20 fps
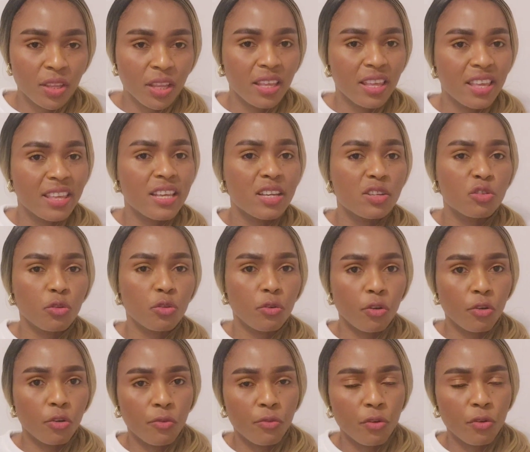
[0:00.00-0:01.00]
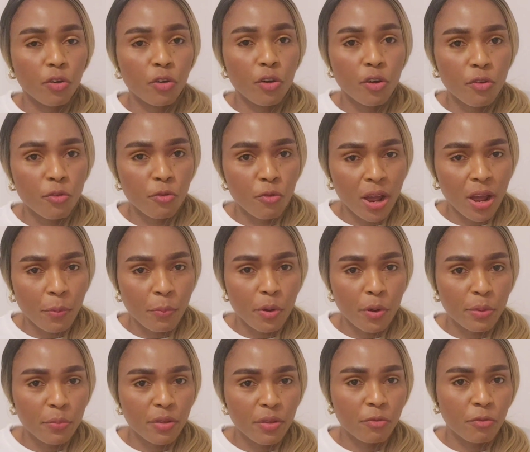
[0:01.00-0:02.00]
In case if you're going for an
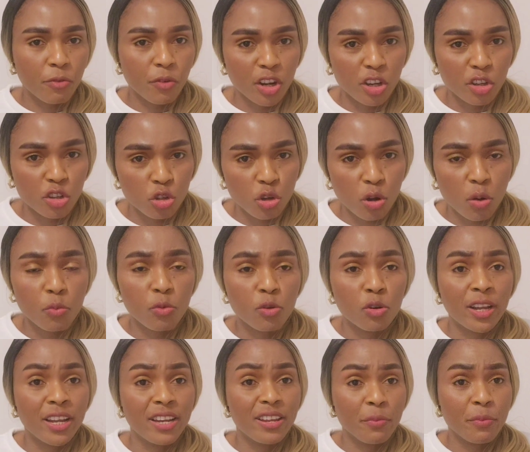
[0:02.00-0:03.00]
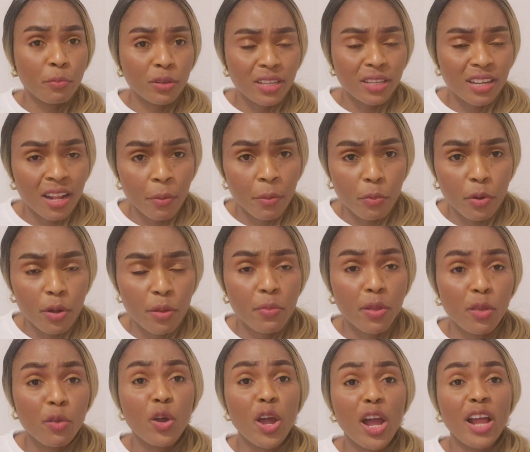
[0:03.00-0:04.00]
appointment for a job or any important
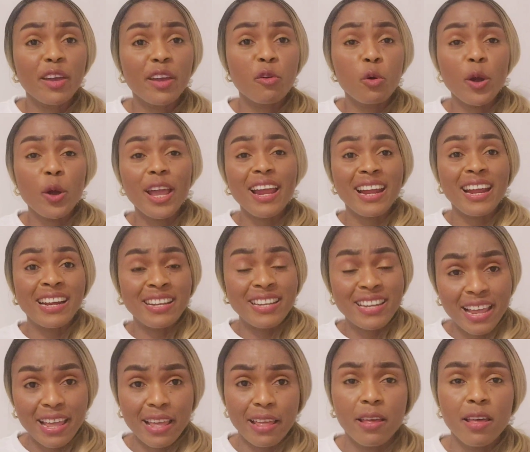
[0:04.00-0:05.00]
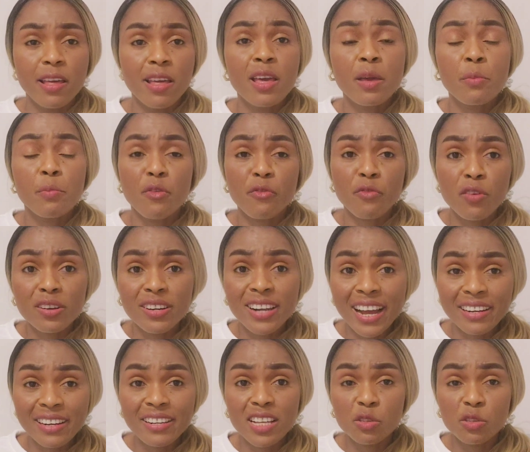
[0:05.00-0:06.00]
appointment, you can go a day before
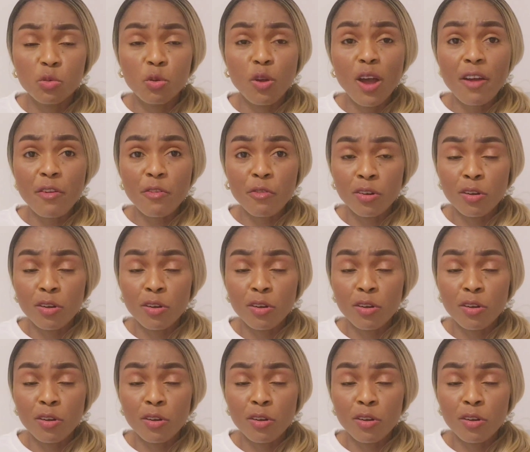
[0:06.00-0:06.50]
that day to go and